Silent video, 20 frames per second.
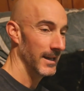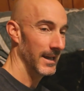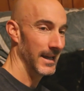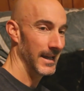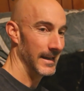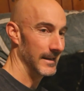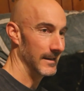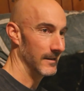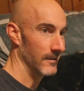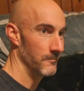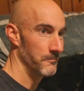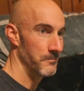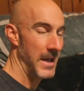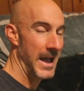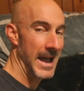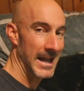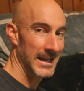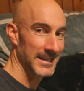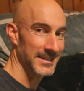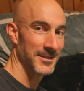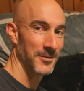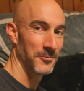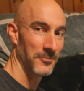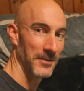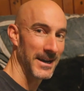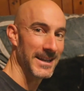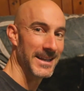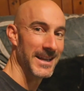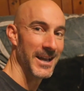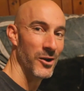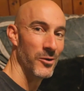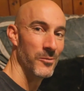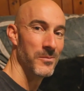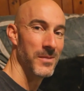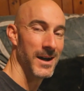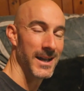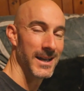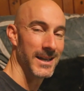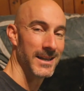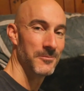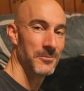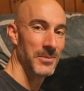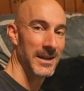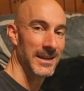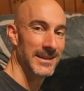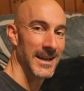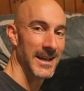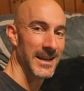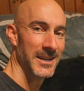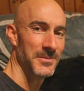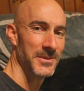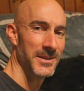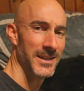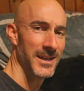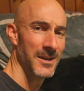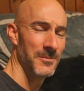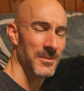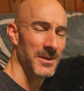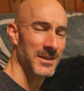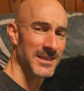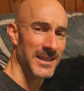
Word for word: and passed right out by 9 p.m.